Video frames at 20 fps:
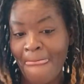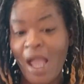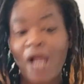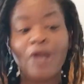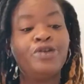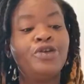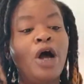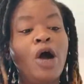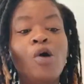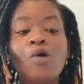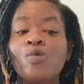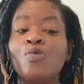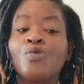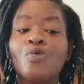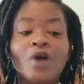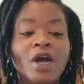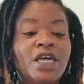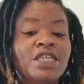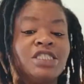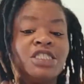Don't
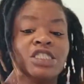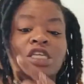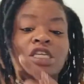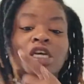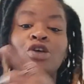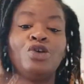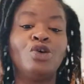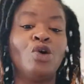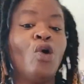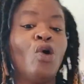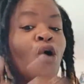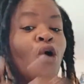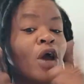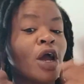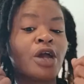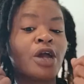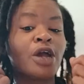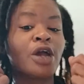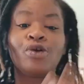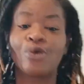rush
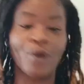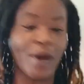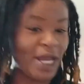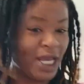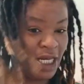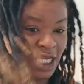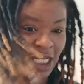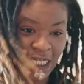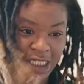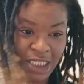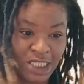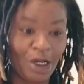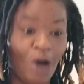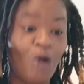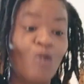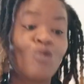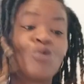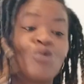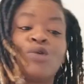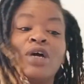your greatness.
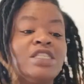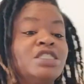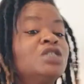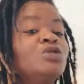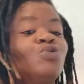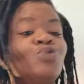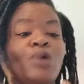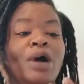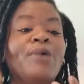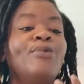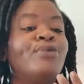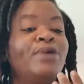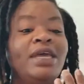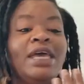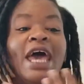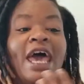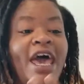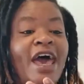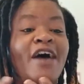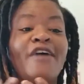Don't rush what we
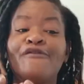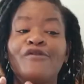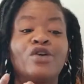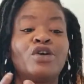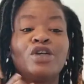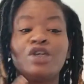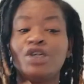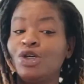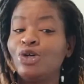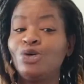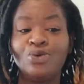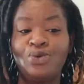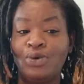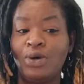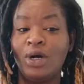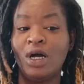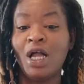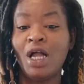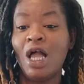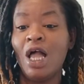have for you,
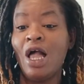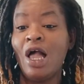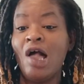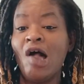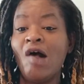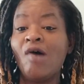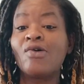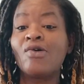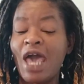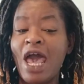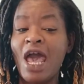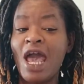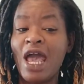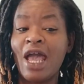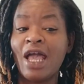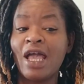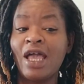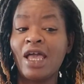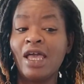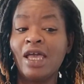
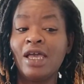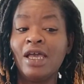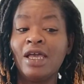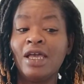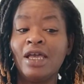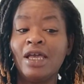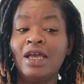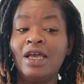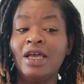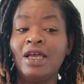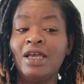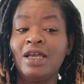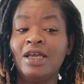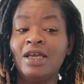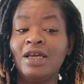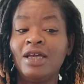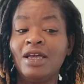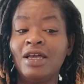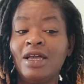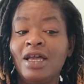okay?
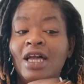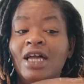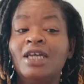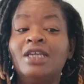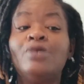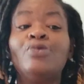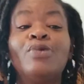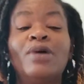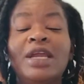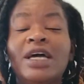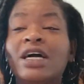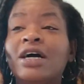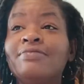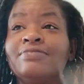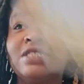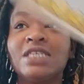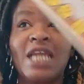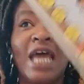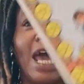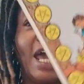When it
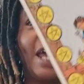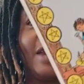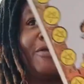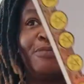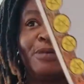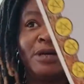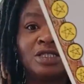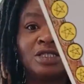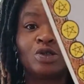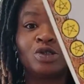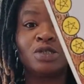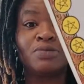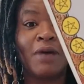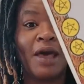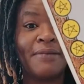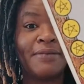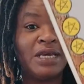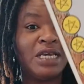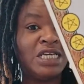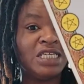comes to the 8 of Pentacles,
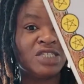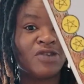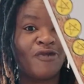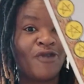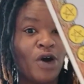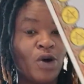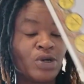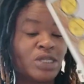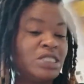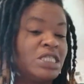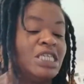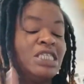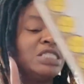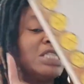baby, he's focused. He's